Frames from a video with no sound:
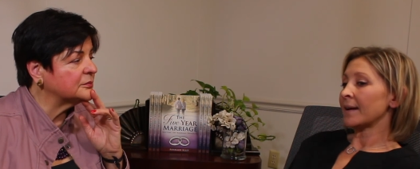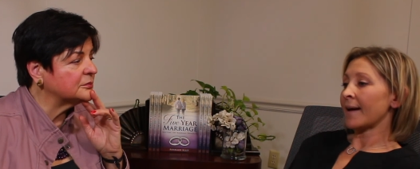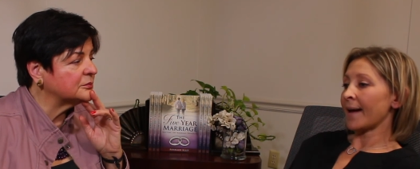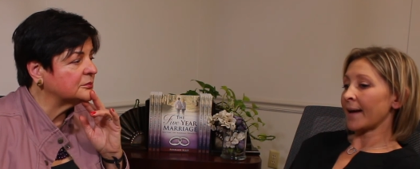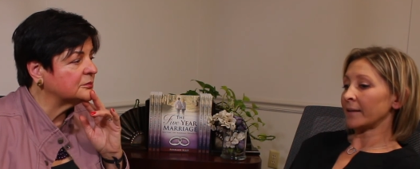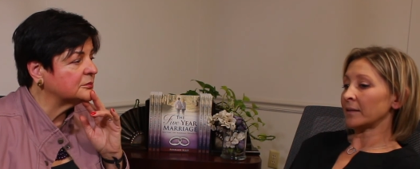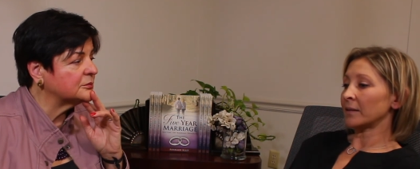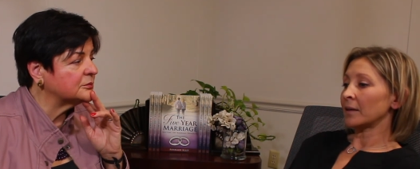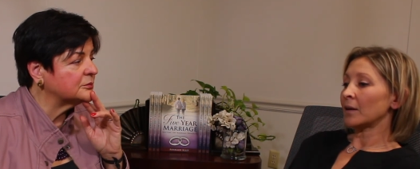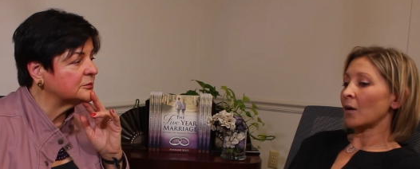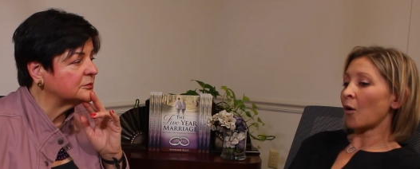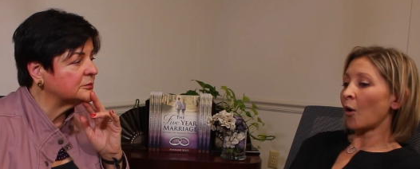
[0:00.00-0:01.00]
Speaker 1: and
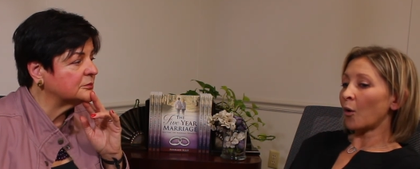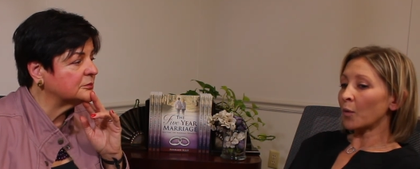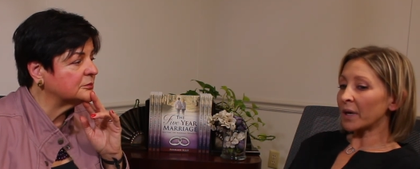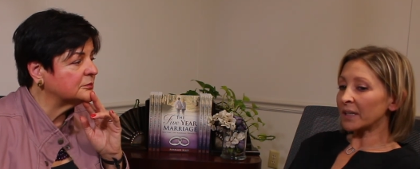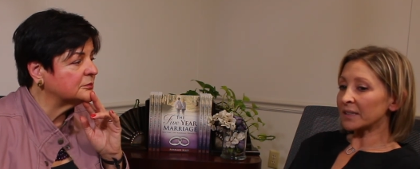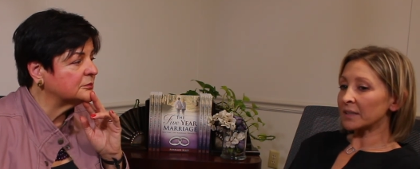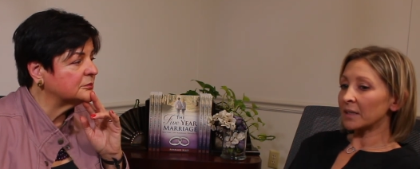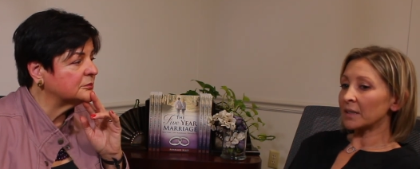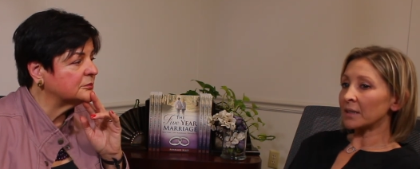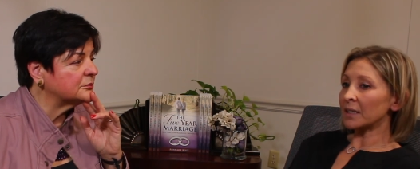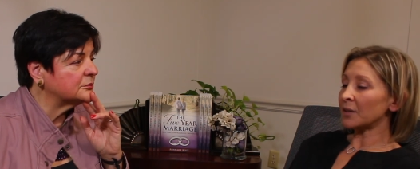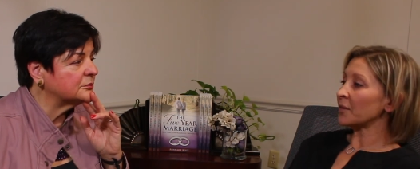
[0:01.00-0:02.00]
always
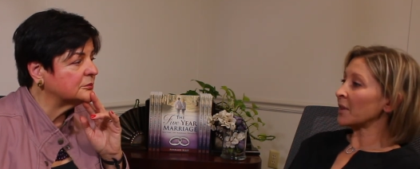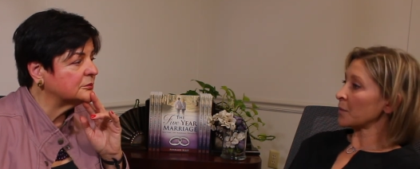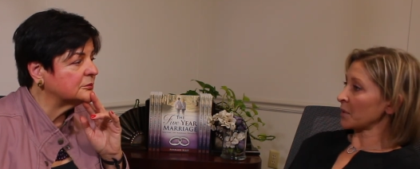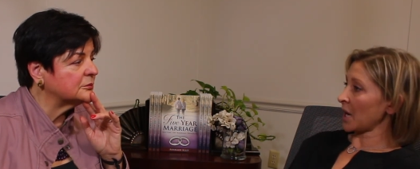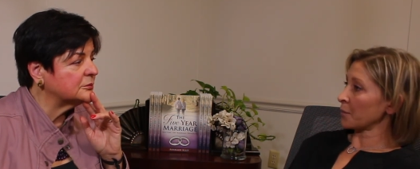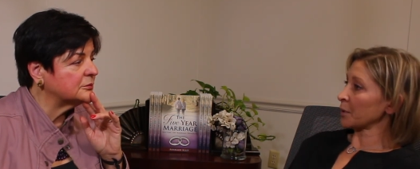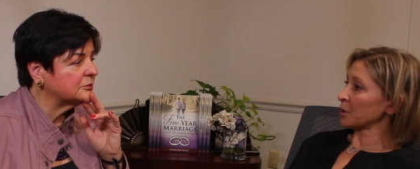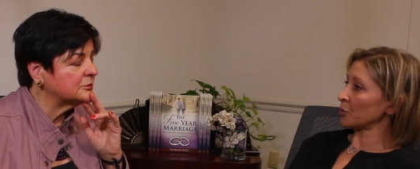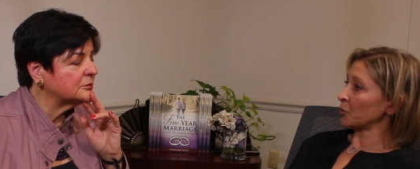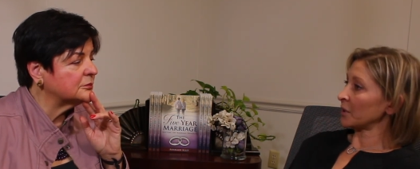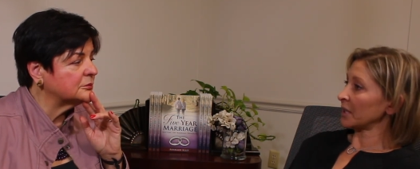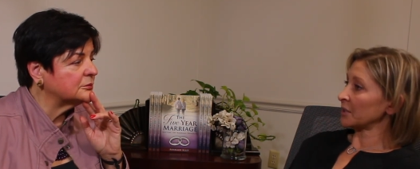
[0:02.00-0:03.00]
Give them an
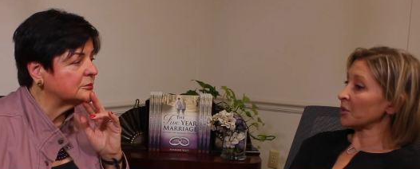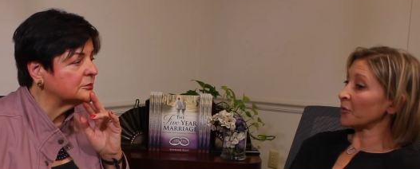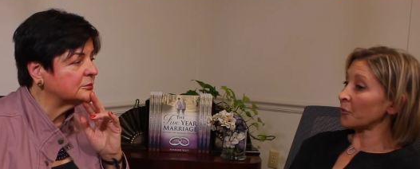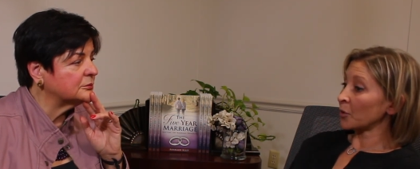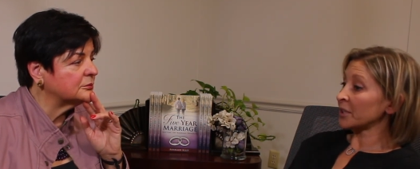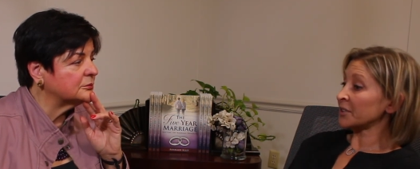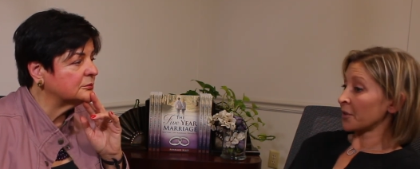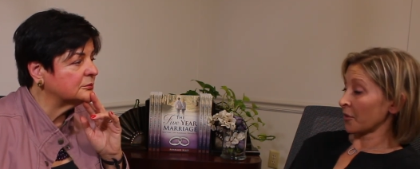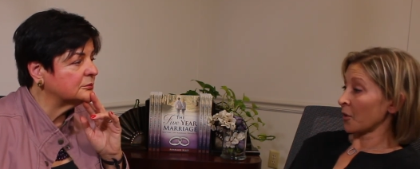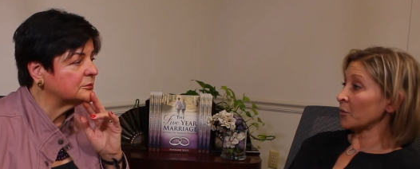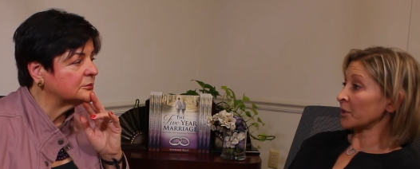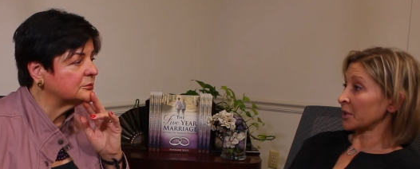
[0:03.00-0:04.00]
opportunity to voice their
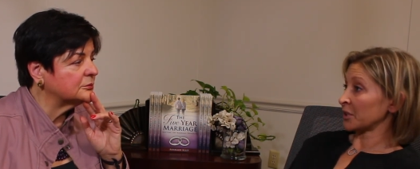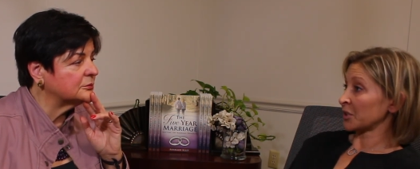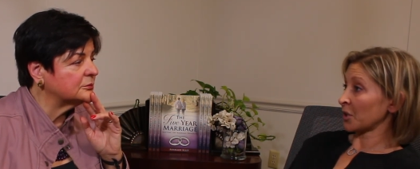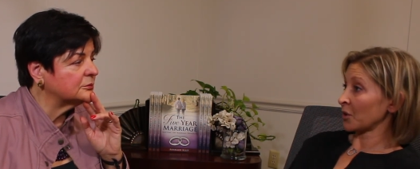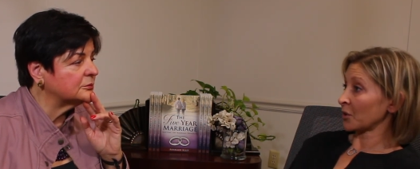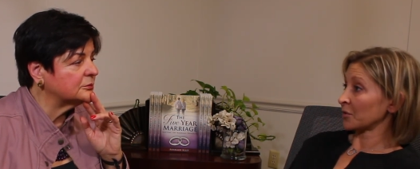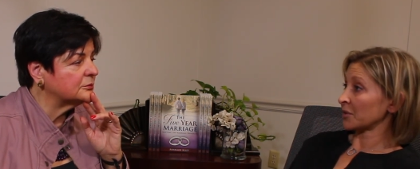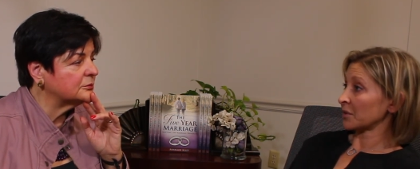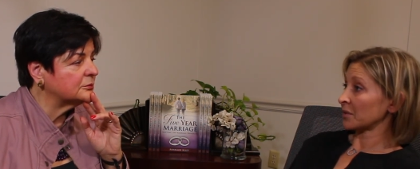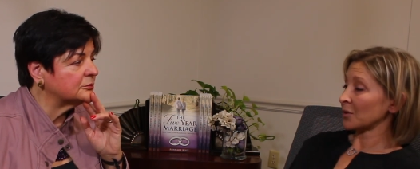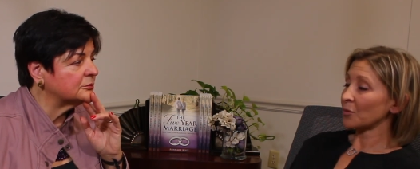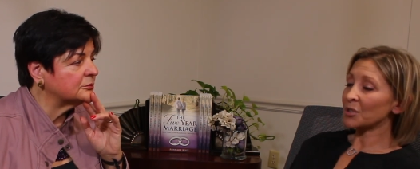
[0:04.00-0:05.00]
own concerns.
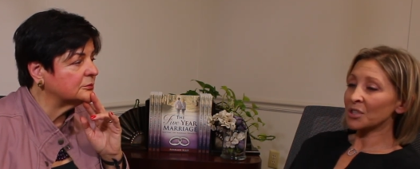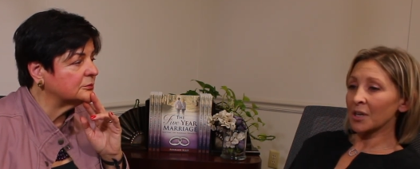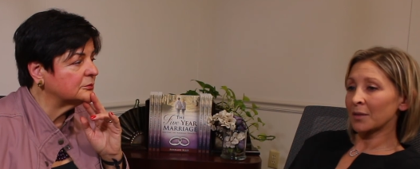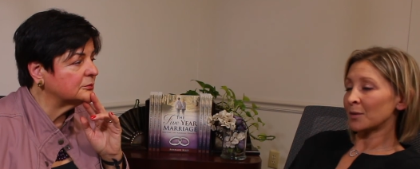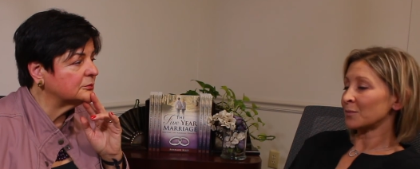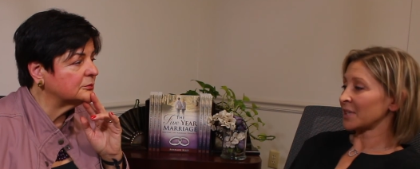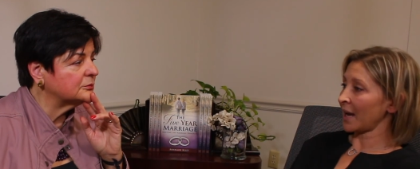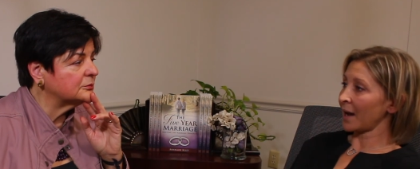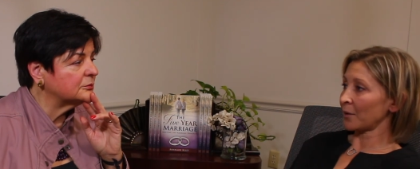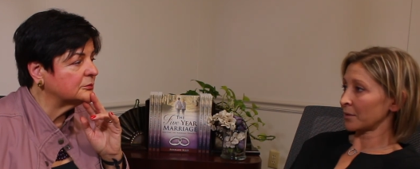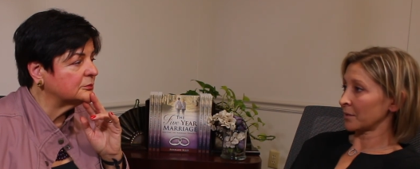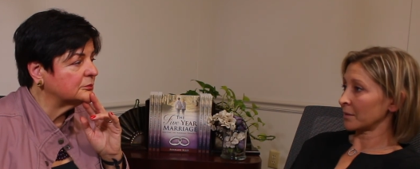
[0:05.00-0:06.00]
Don't shut them
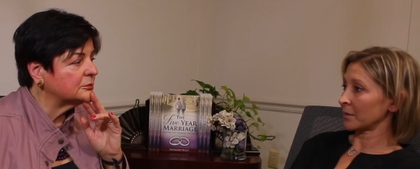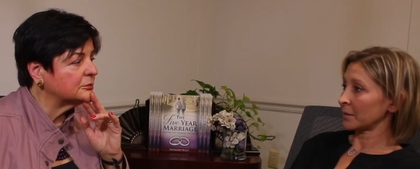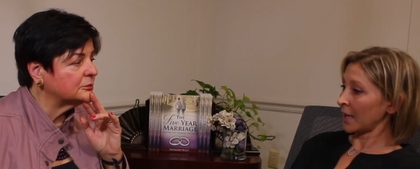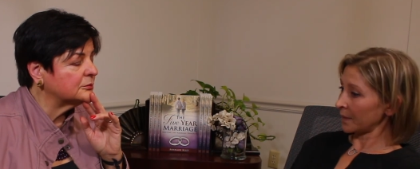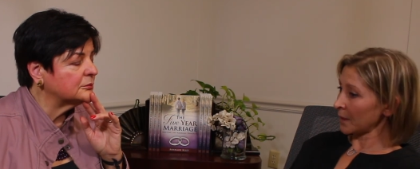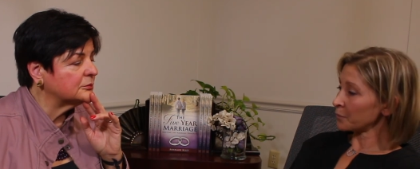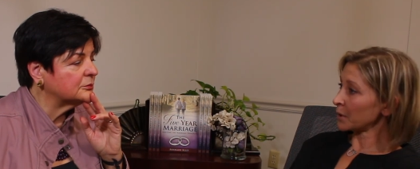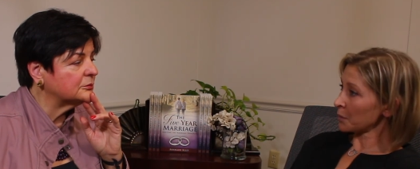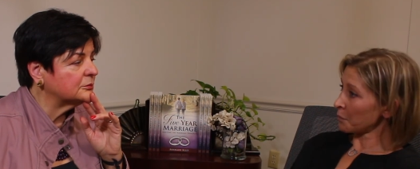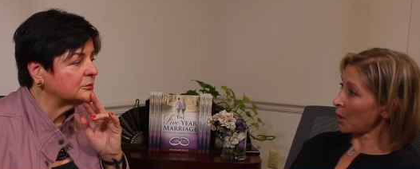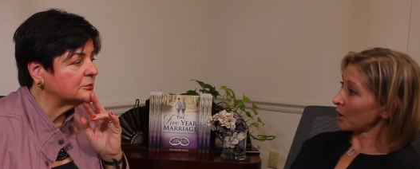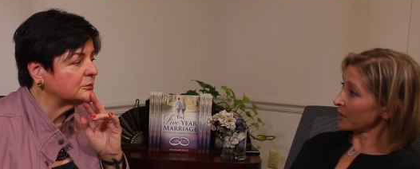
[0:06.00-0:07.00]
down. Let them be a
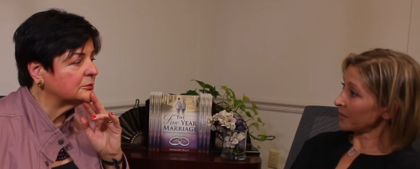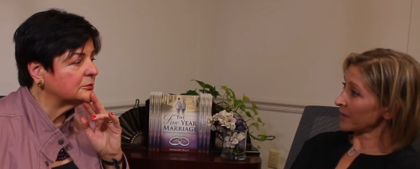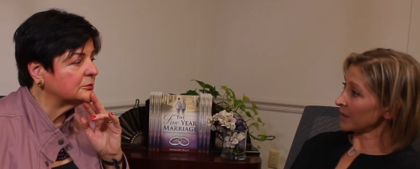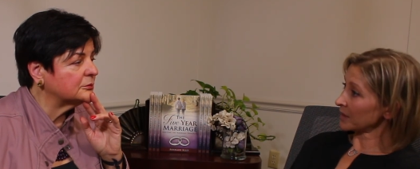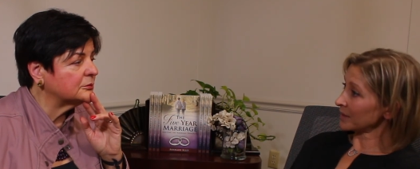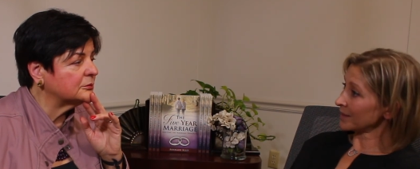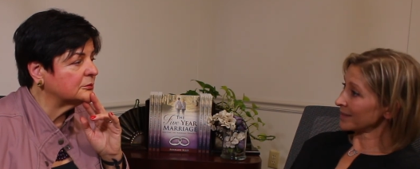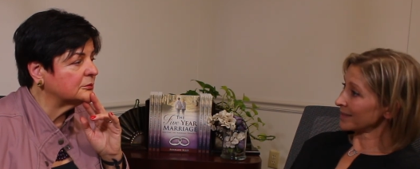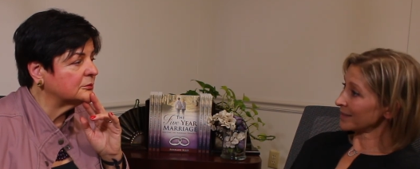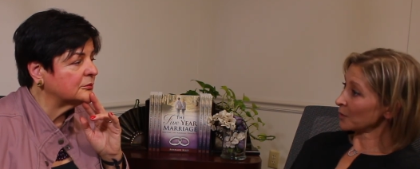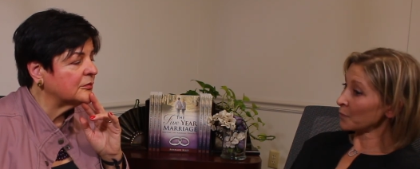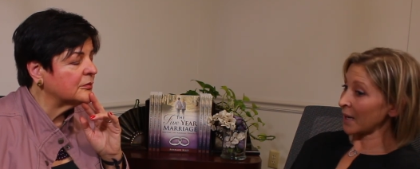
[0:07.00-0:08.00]
part of this.
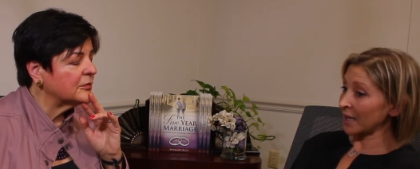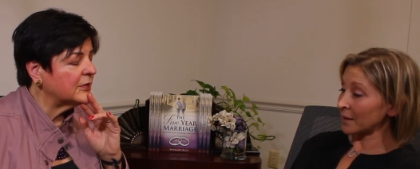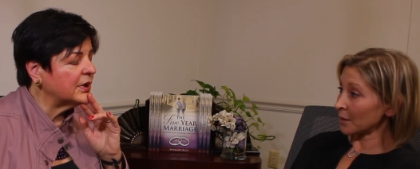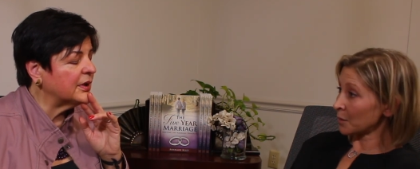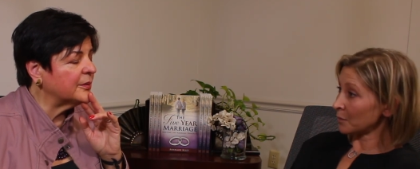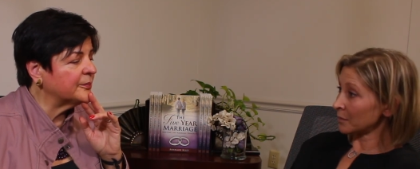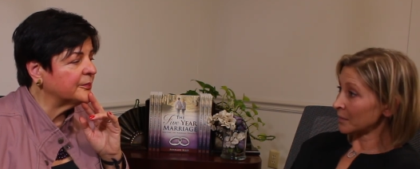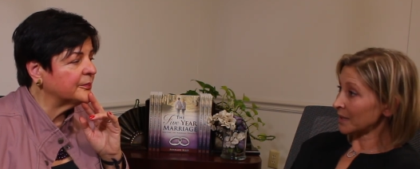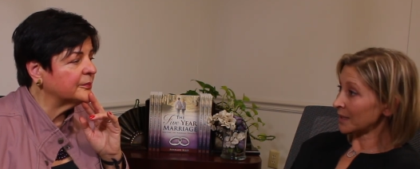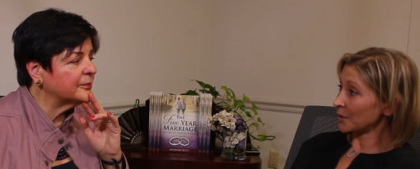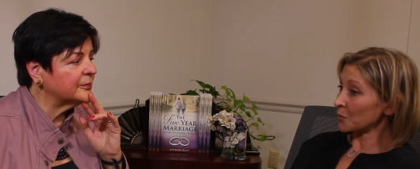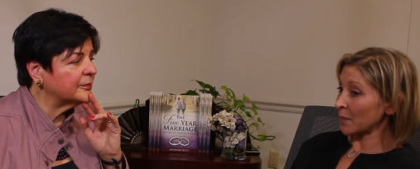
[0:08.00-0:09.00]
You made them, yeah.
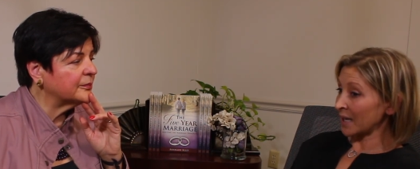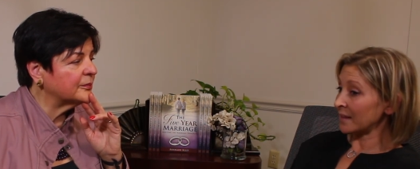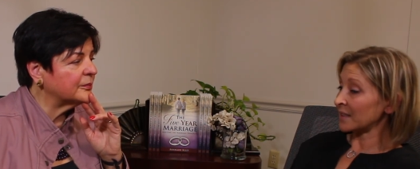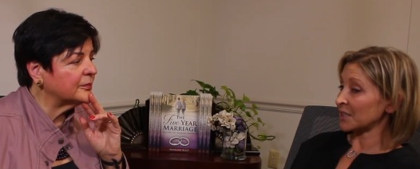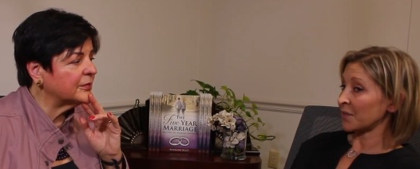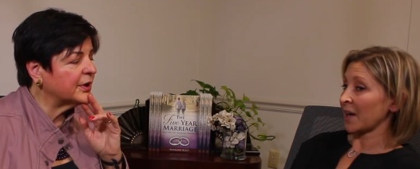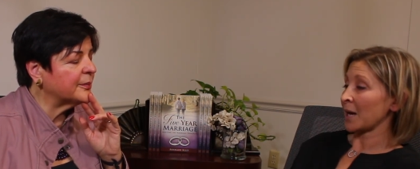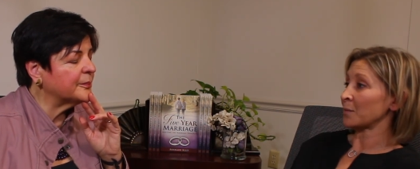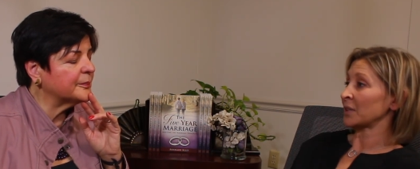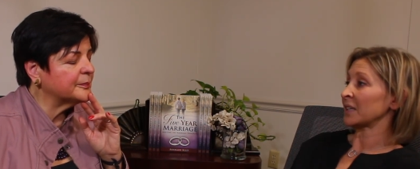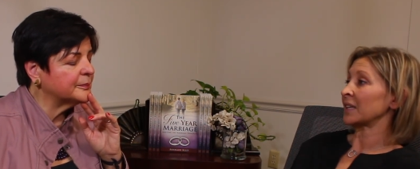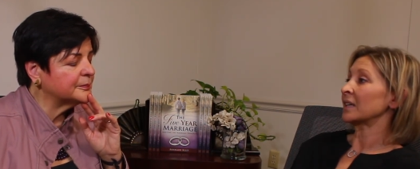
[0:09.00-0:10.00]
you made this
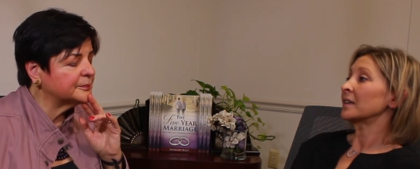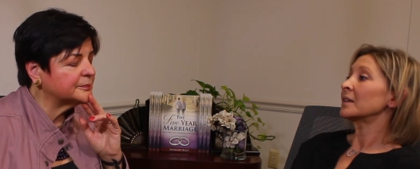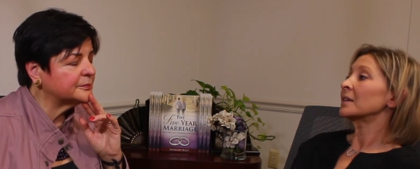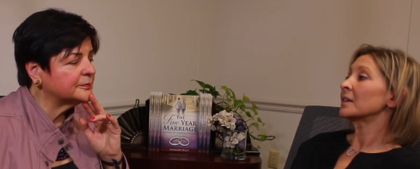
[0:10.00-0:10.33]
family. Yeah.